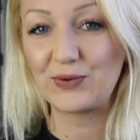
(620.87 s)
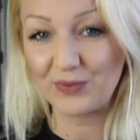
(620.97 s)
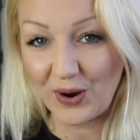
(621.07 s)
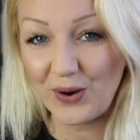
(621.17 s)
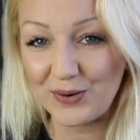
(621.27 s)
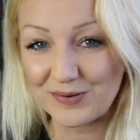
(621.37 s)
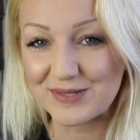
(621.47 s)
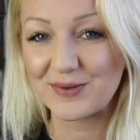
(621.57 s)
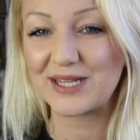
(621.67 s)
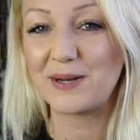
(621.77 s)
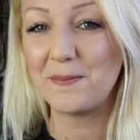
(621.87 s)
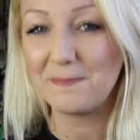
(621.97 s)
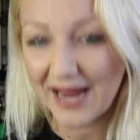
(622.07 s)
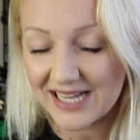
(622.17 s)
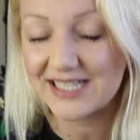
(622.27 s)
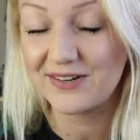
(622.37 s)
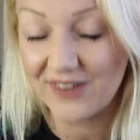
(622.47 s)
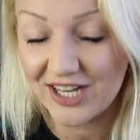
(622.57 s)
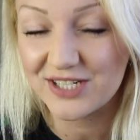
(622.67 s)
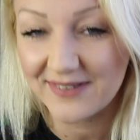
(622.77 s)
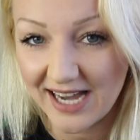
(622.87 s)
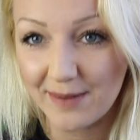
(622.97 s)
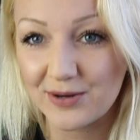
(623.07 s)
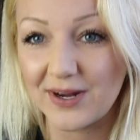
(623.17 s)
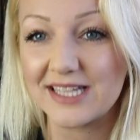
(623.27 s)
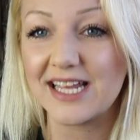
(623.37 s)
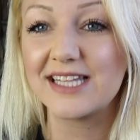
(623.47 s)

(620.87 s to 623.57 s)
grows with an amazing range of cannabinoids.